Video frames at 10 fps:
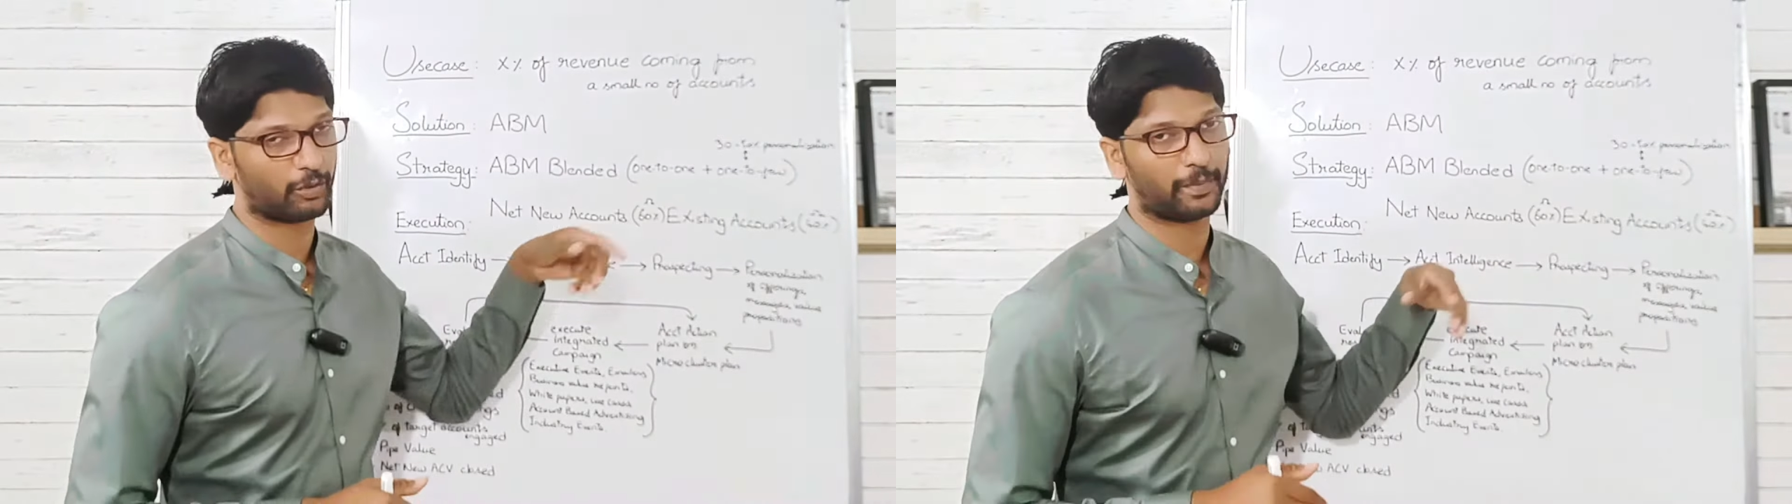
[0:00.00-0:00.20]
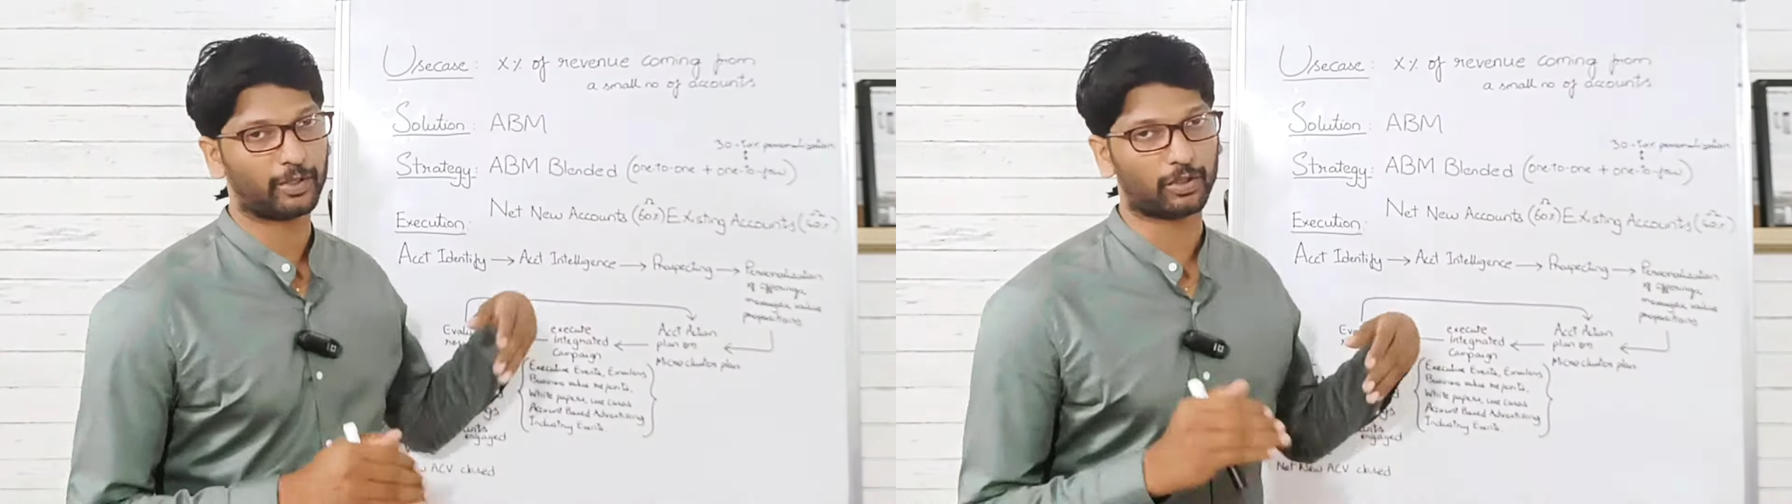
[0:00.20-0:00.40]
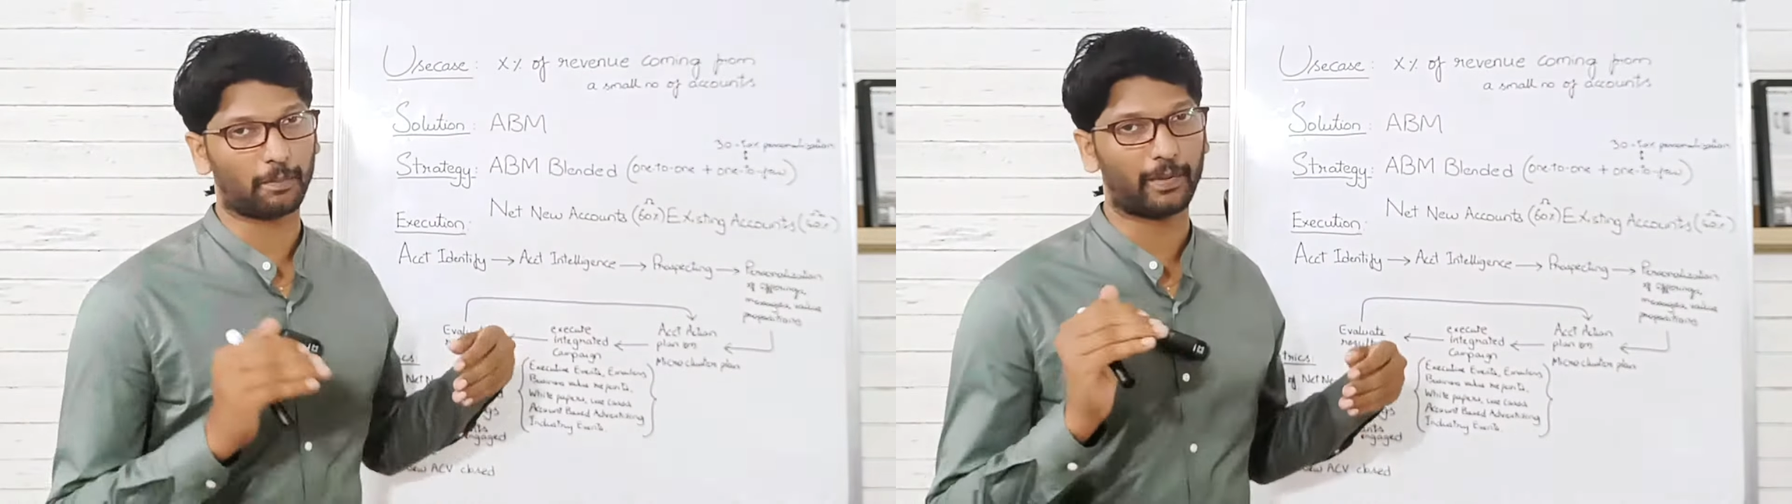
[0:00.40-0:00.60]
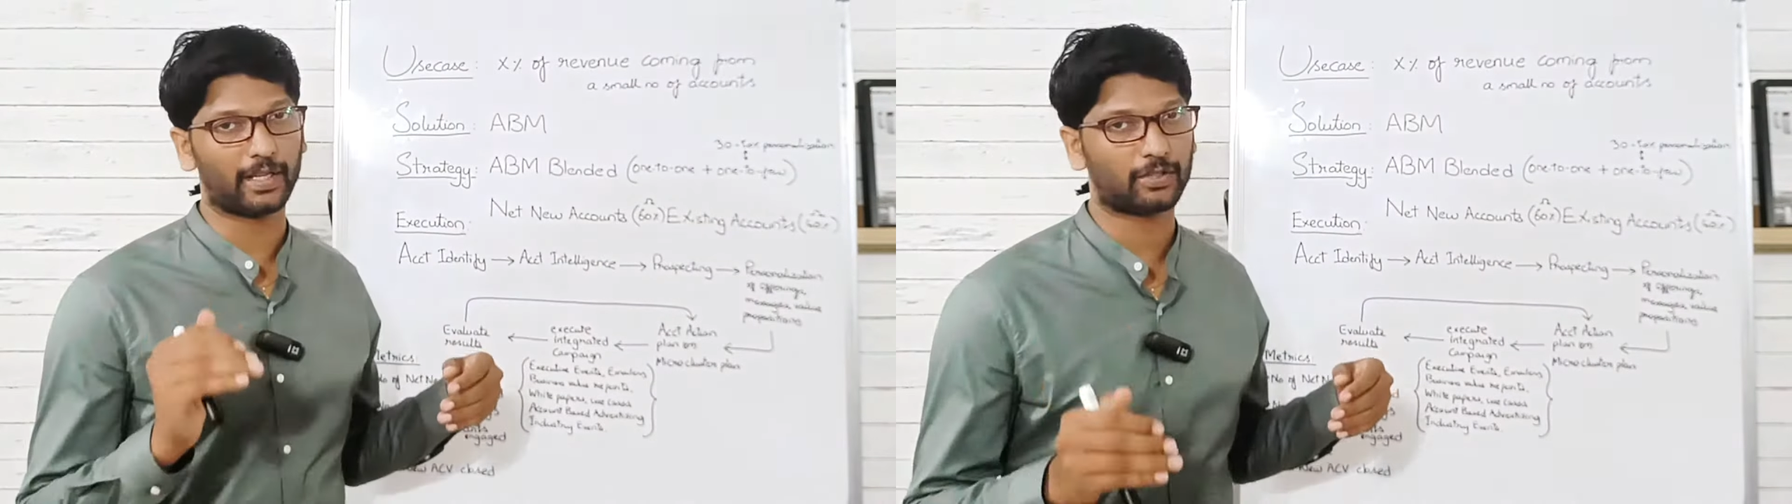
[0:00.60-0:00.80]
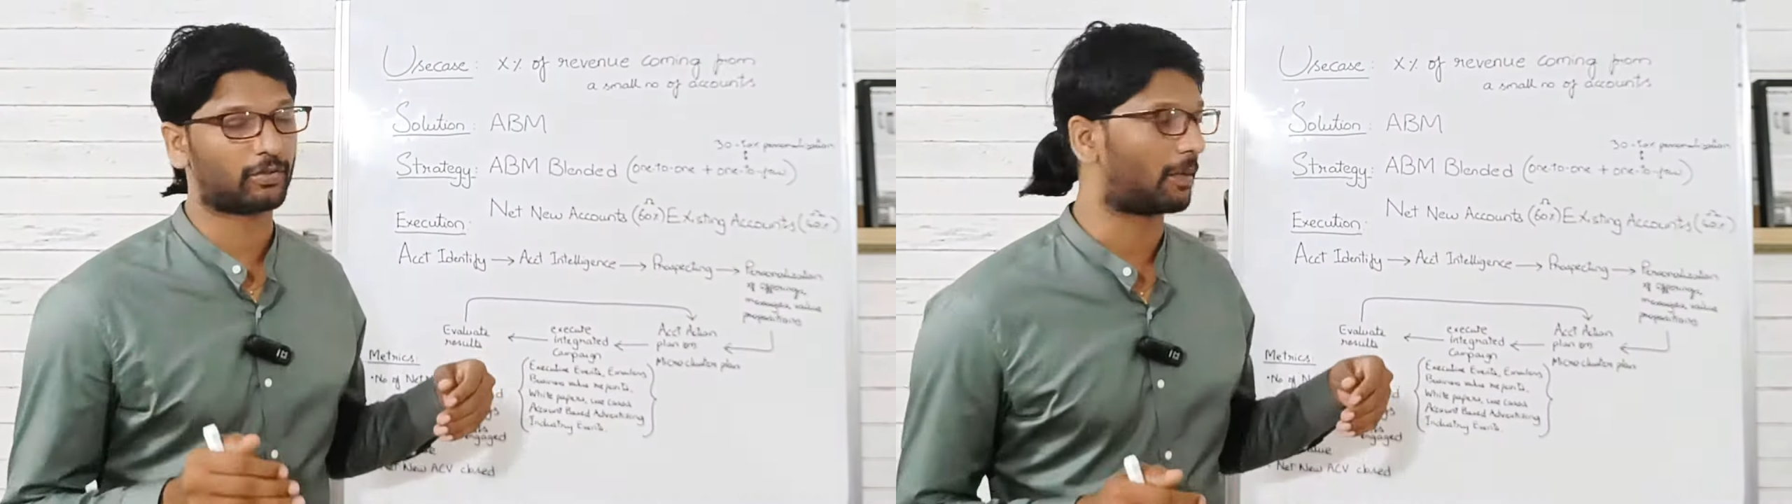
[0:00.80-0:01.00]
would be to the
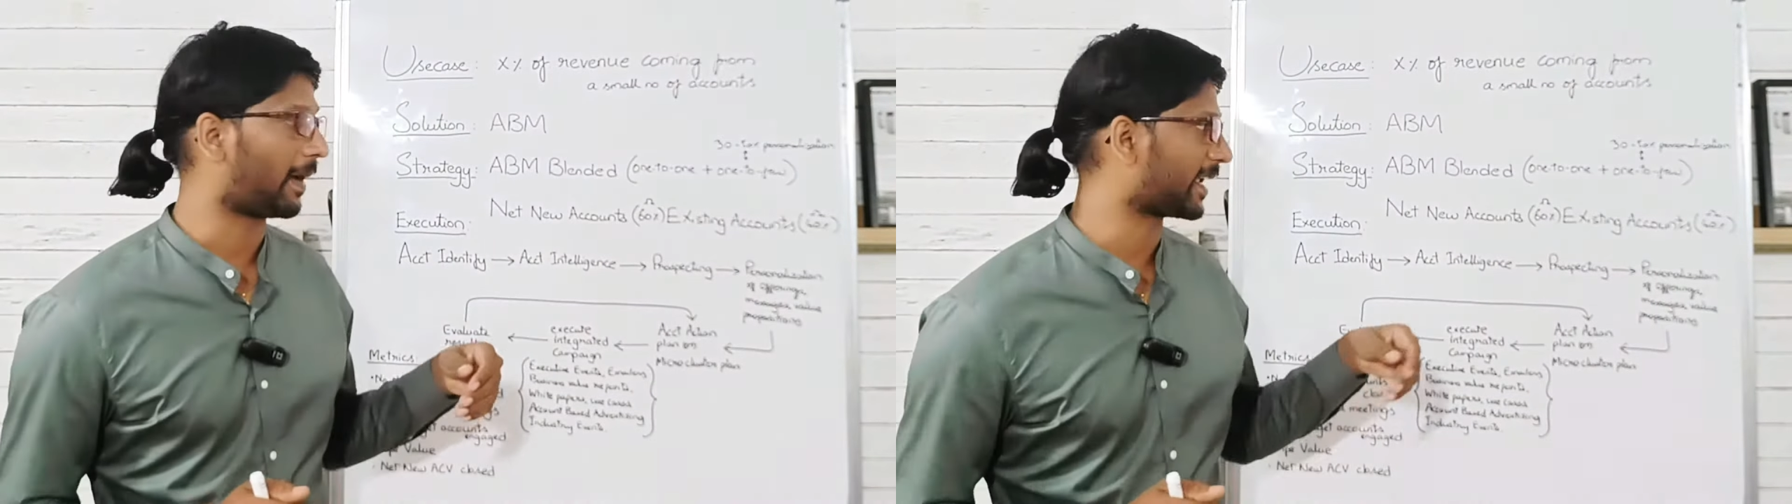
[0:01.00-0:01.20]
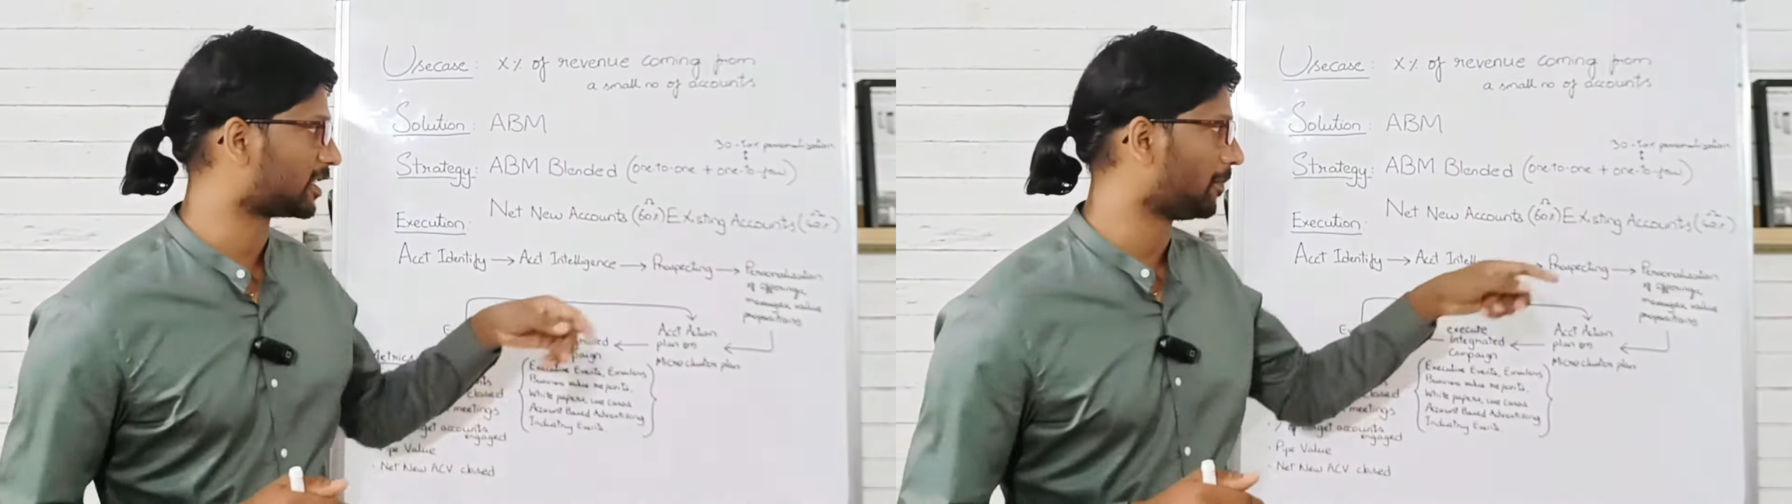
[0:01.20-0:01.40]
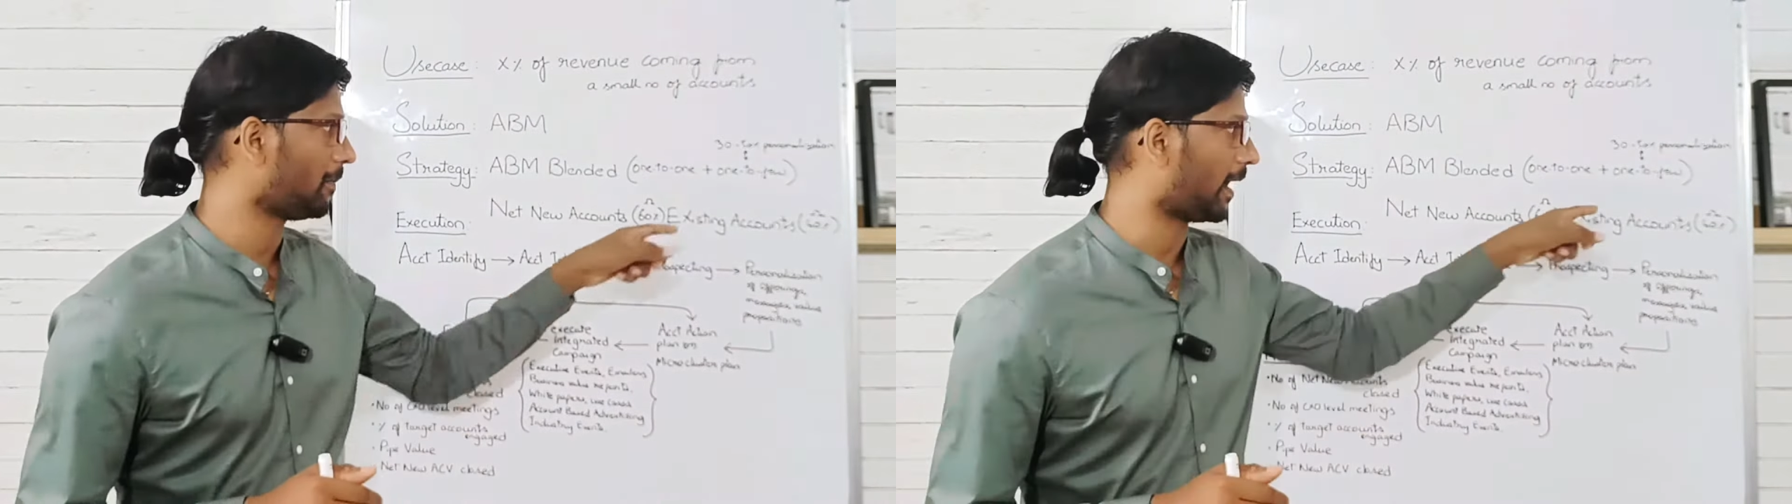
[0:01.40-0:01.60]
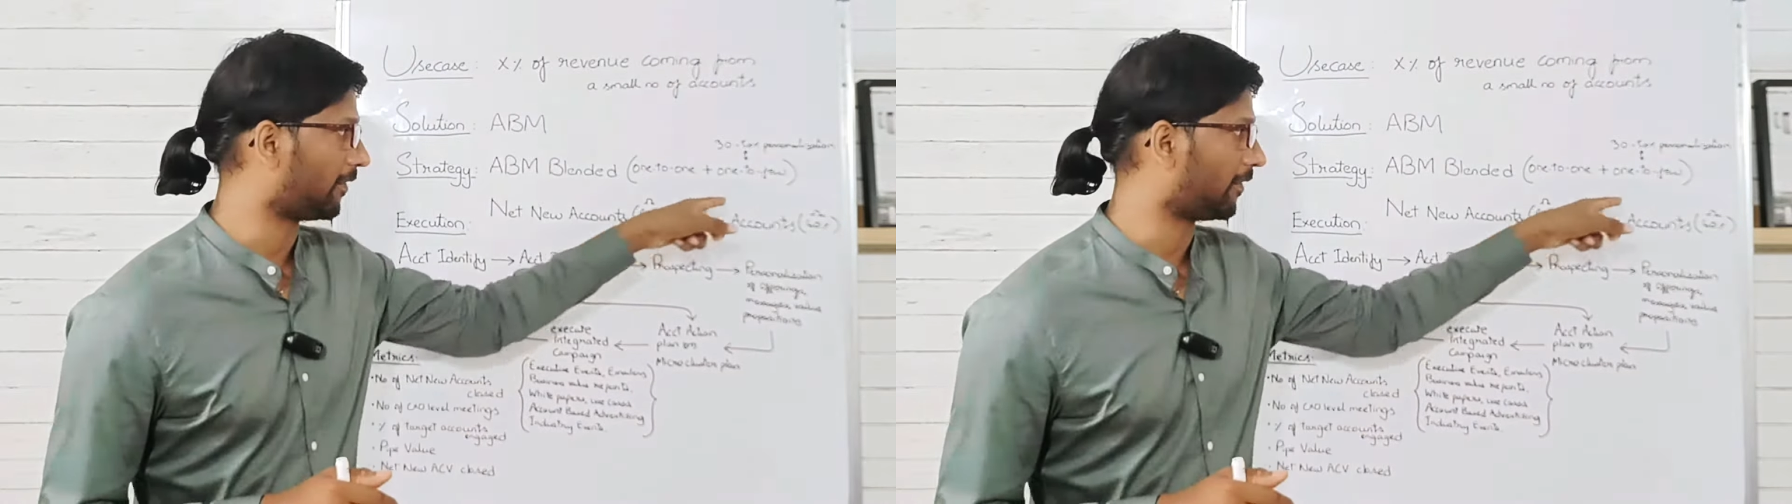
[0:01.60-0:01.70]
best, to the maximum.